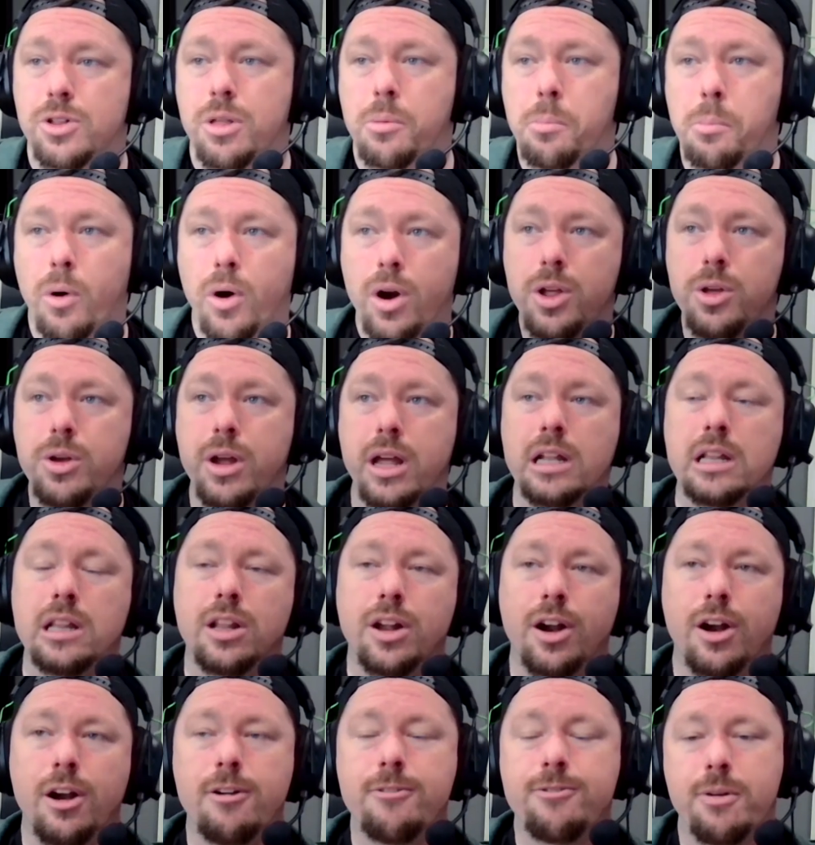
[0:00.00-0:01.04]
the more you can
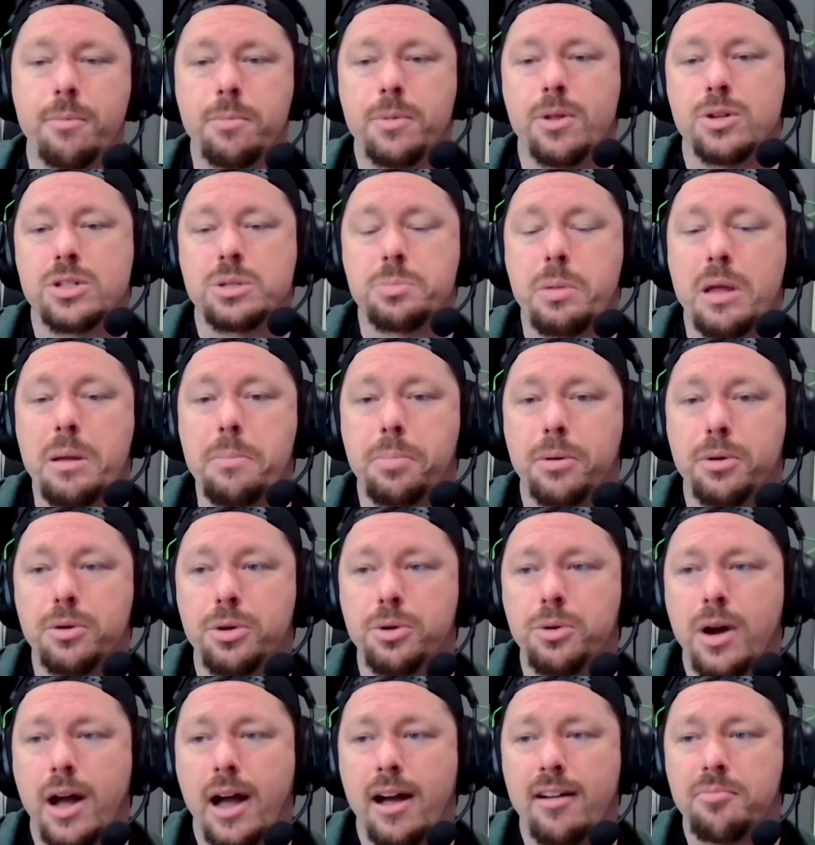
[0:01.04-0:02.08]
learn from those people
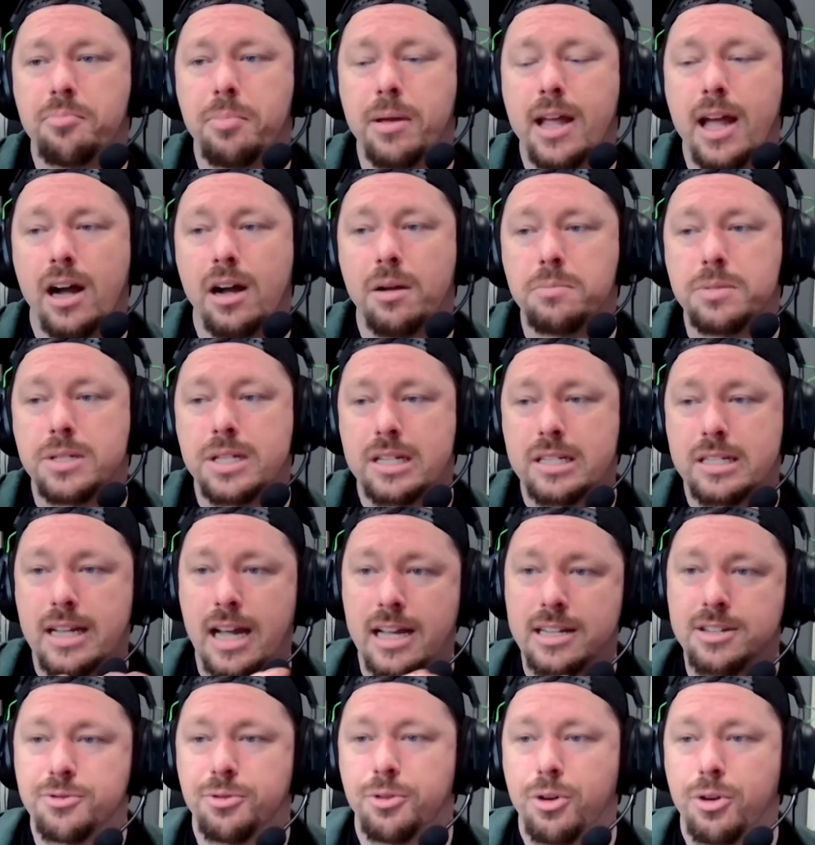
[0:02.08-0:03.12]
who have become
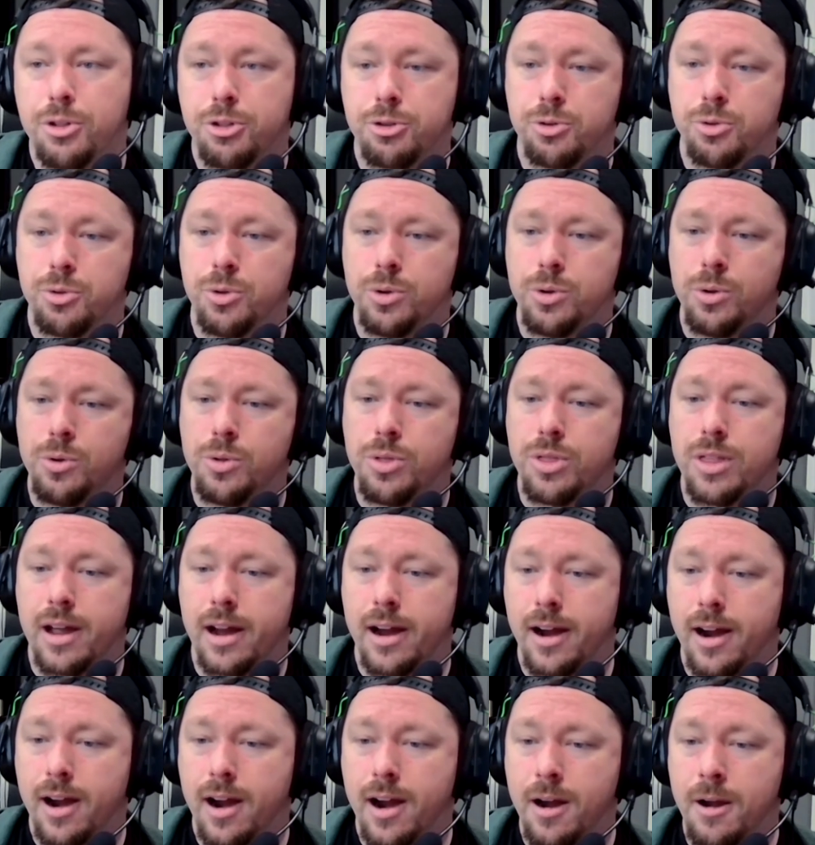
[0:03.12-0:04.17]
successful through
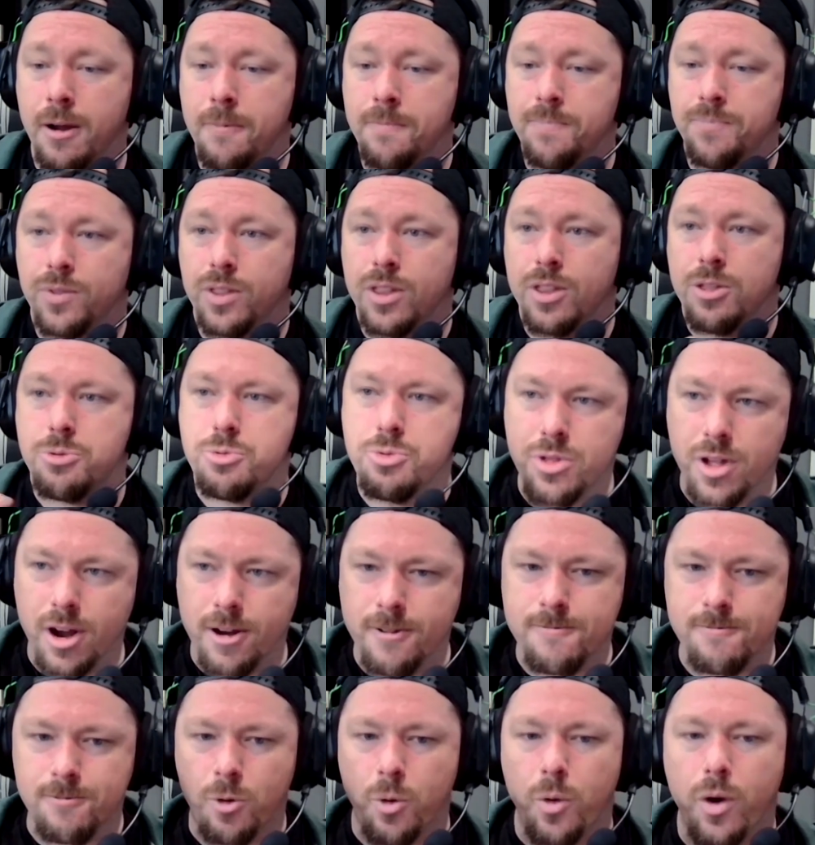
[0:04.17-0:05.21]
their
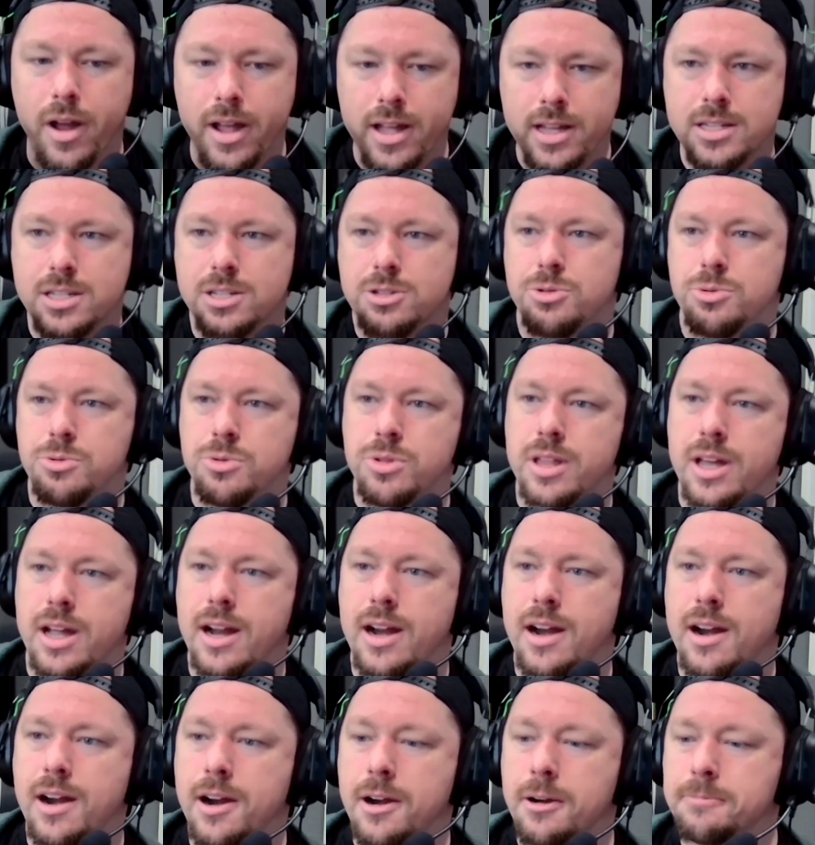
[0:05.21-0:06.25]
voice, through
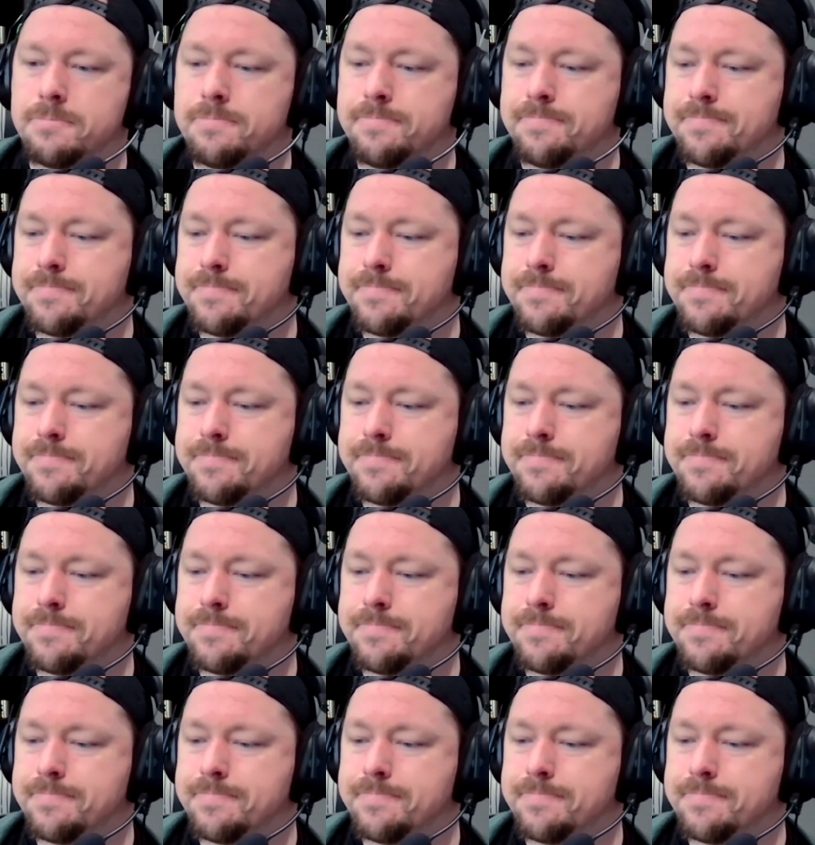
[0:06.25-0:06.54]
their